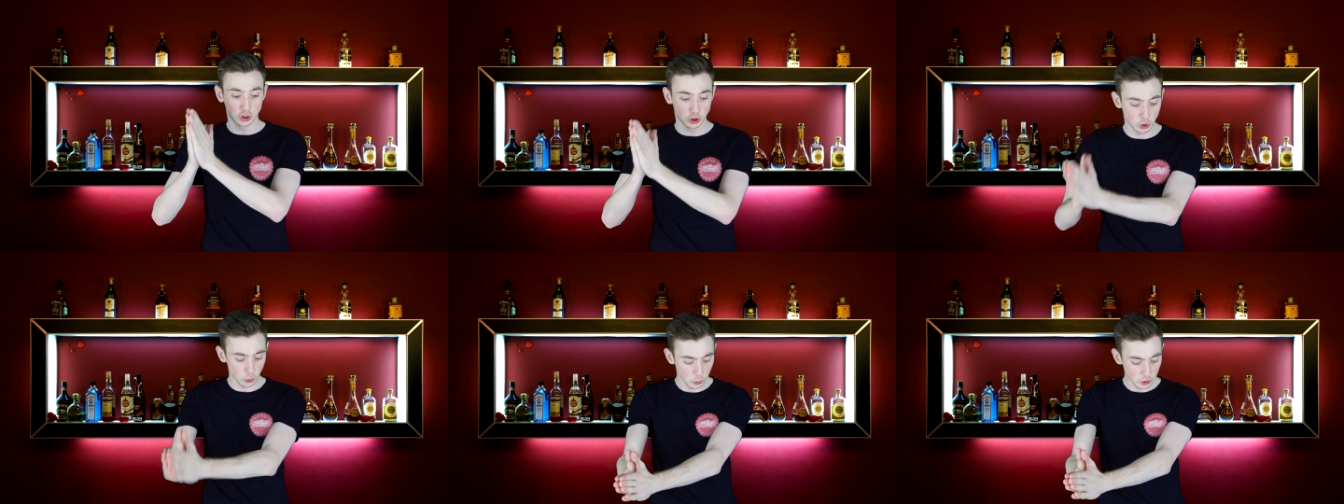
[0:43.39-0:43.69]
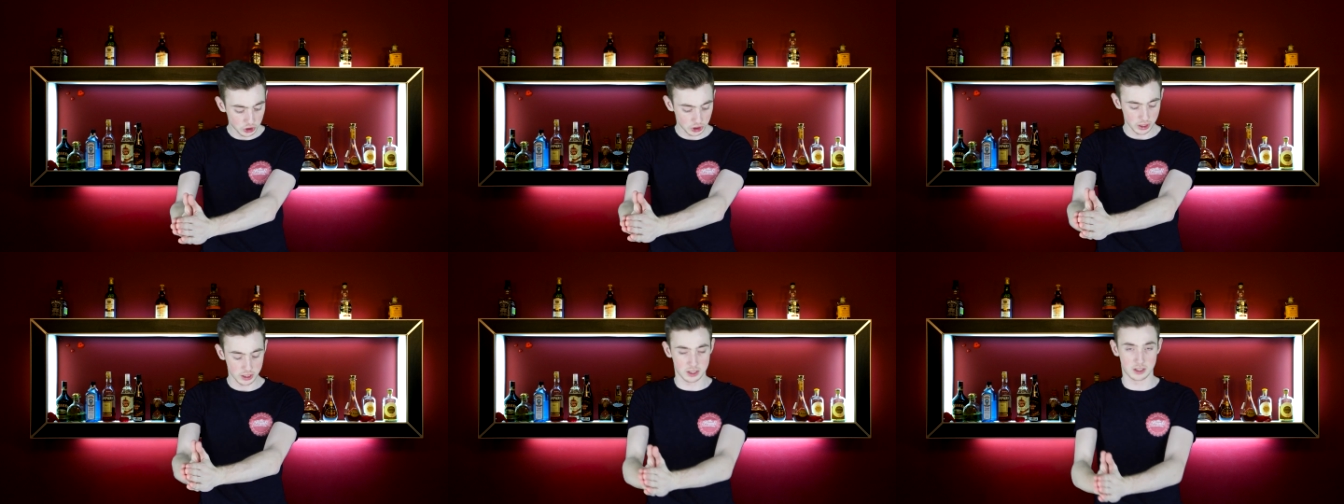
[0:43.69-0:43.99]

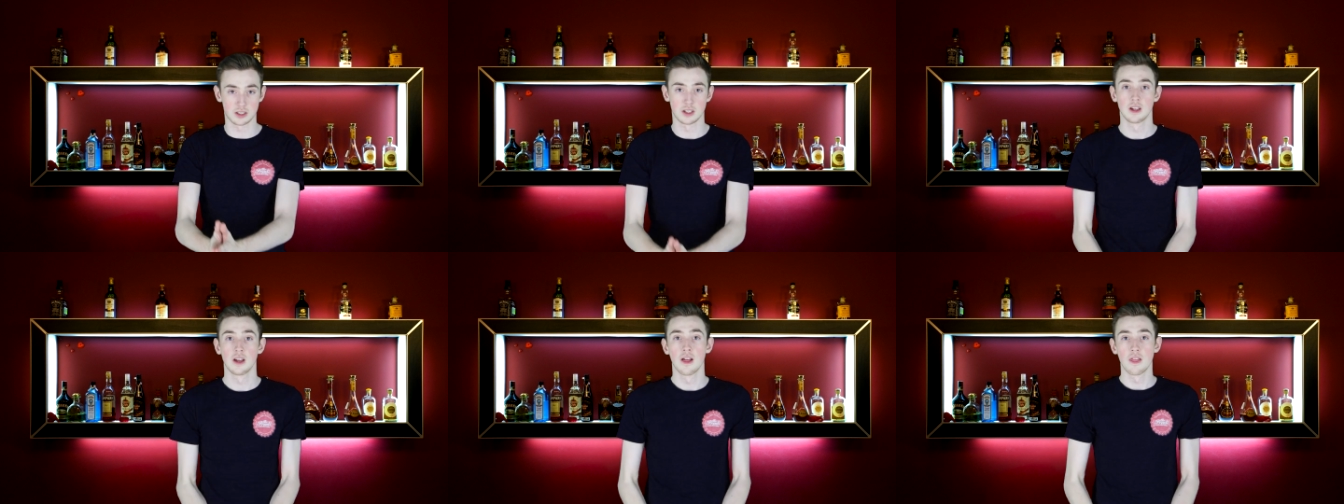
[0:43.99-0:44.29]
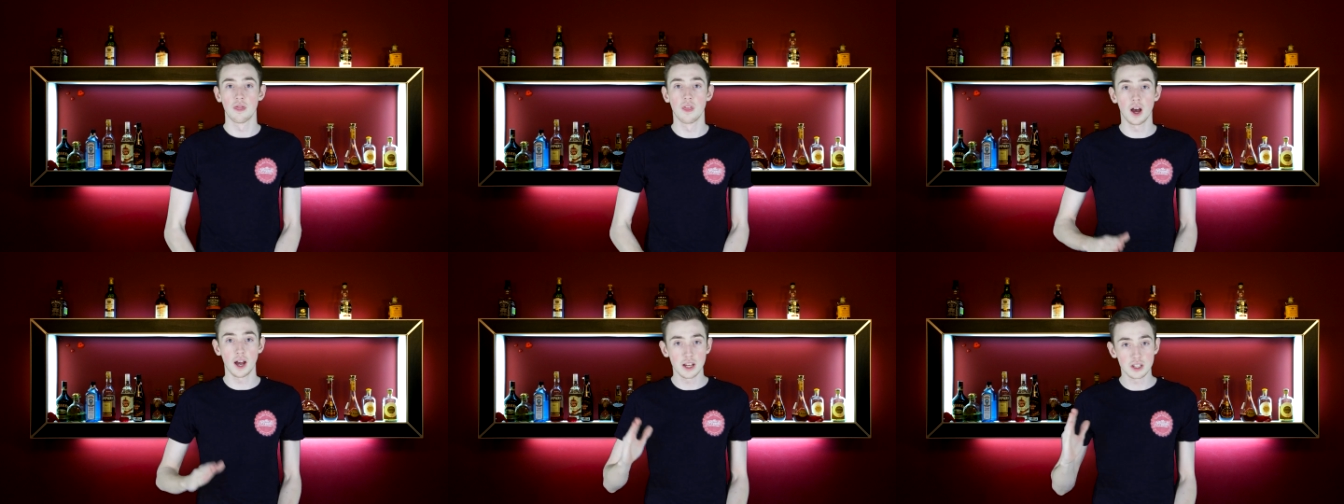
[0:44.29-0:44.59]
atrocious.
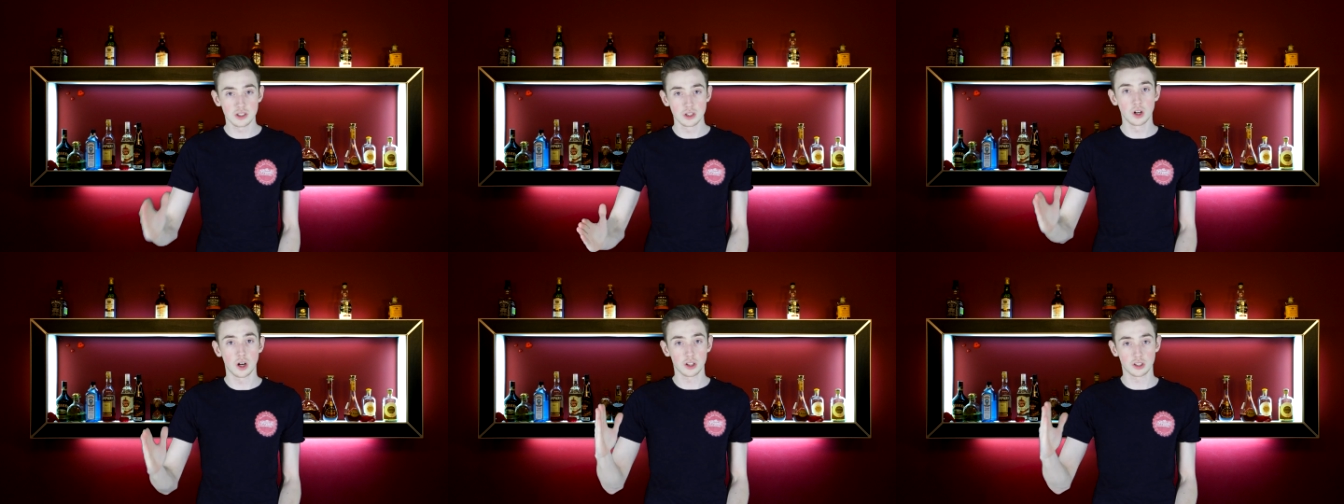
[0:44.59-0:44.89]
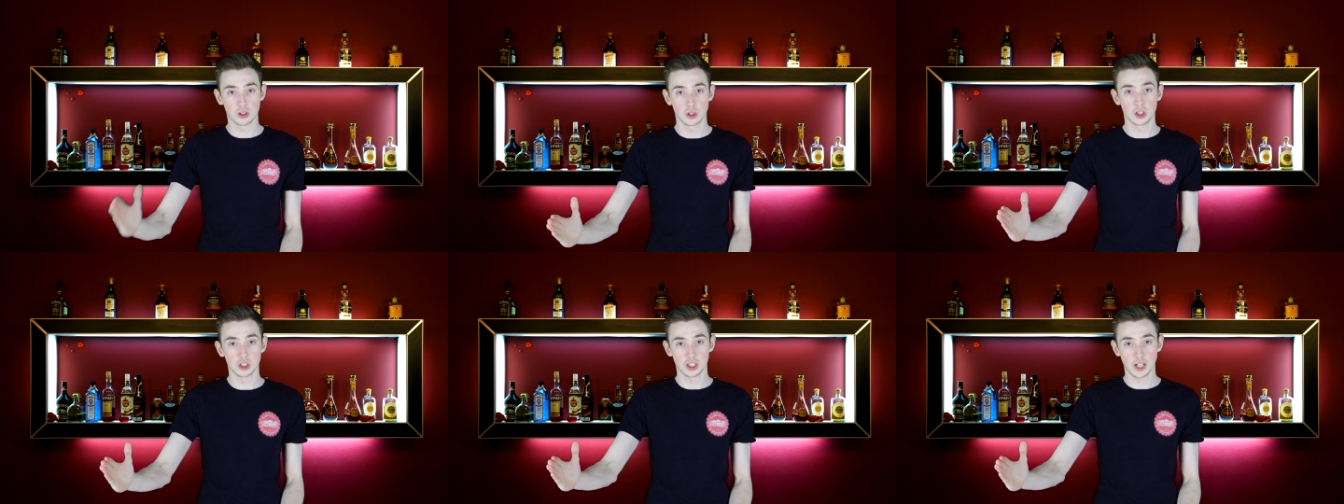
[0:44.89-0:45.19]
That is
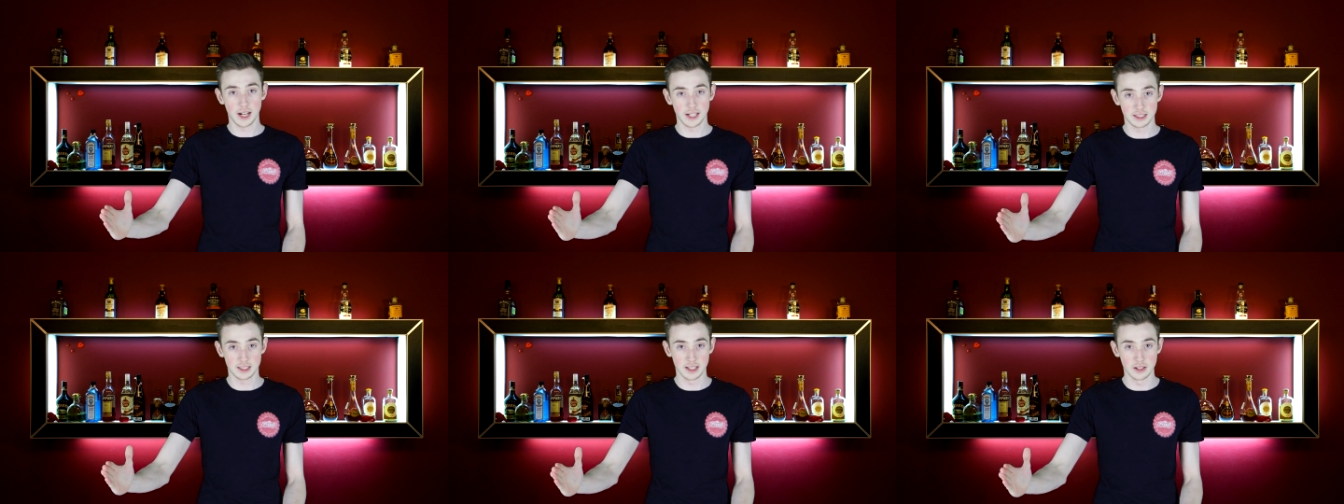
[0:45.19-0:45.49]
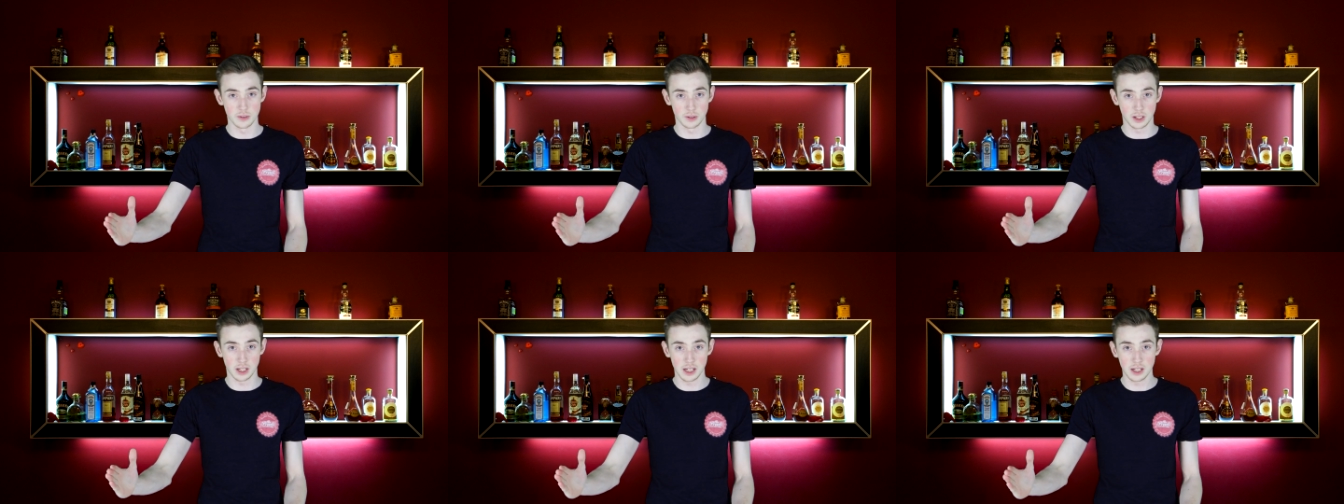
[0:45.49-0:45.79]
not a Scottish
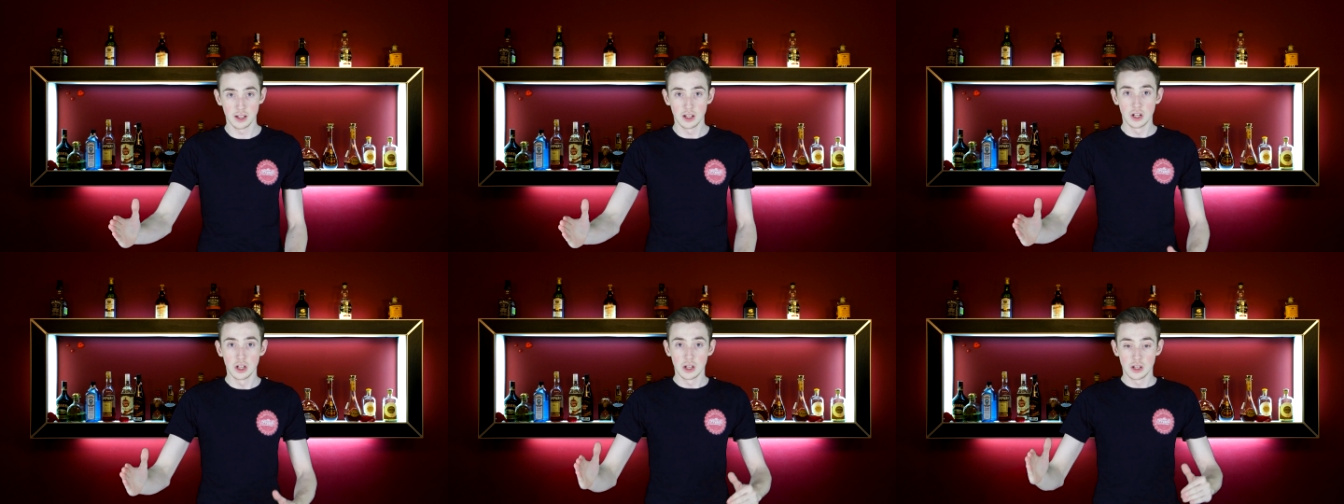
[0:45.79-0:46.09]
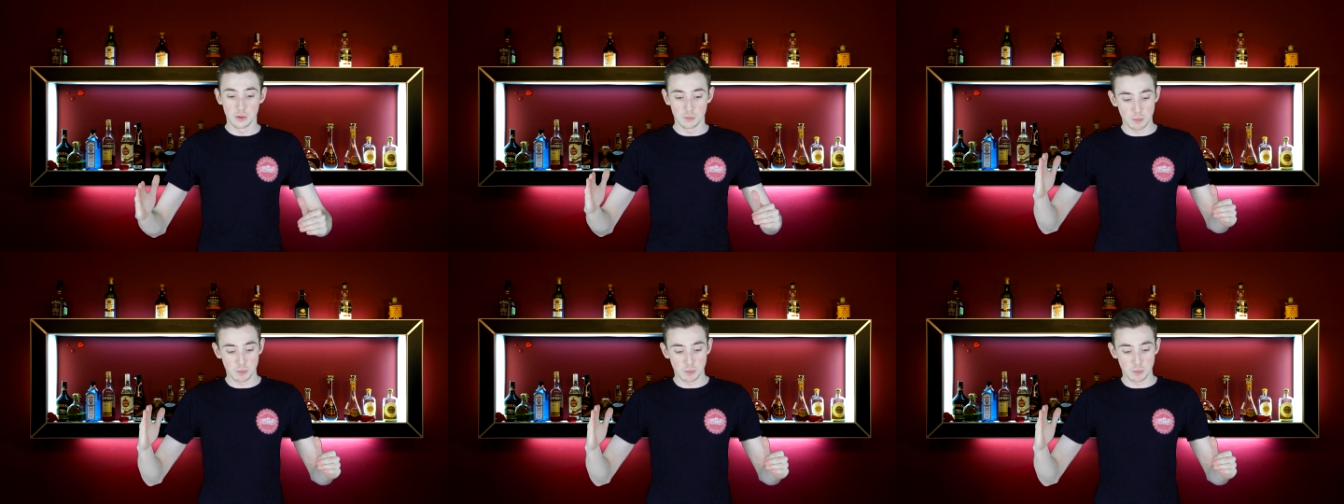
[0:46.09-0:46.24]
accent, okay?